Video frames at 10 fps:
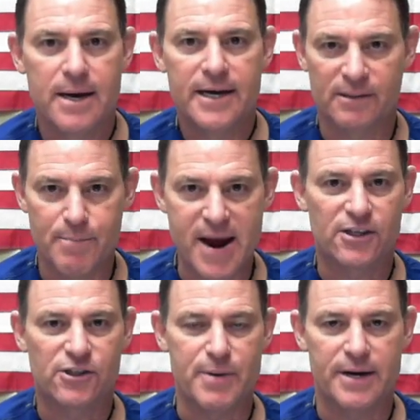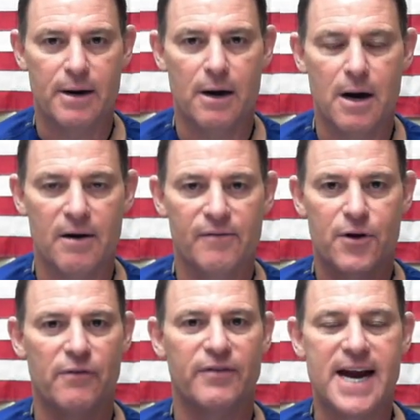his management of
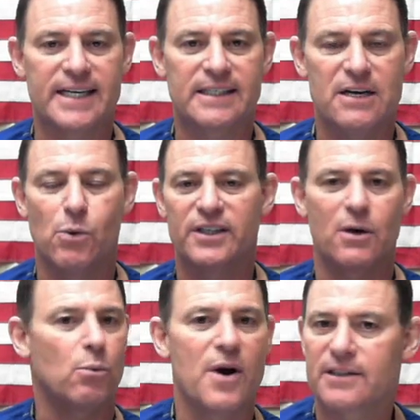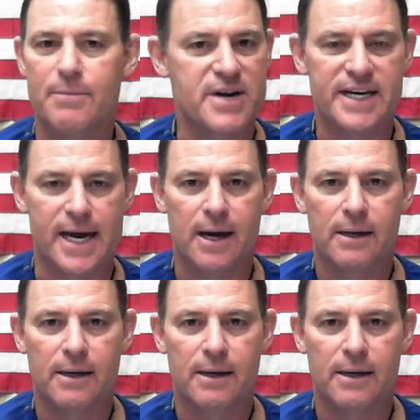COVID-19 was. And where's the media?